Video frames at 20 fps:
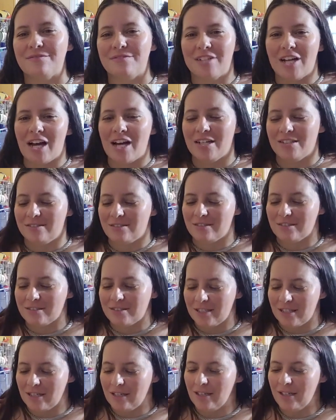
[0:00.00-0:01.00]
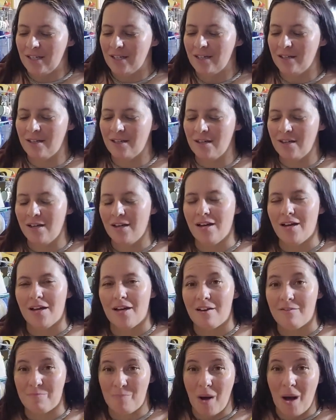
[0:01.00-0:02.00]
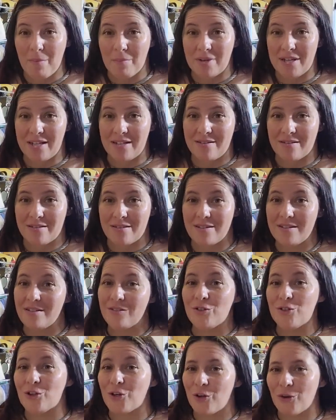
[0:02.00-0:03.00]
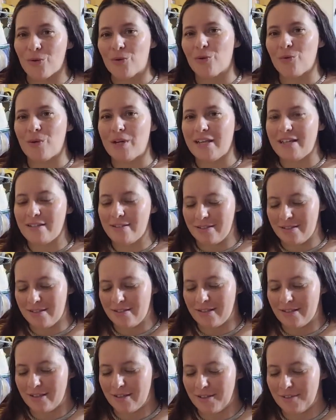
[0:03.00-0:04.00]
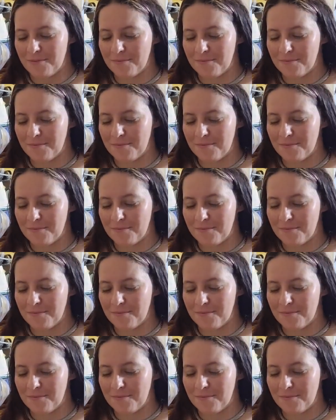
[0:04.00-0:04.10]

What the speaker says: of tons of pumpkins to go to waste.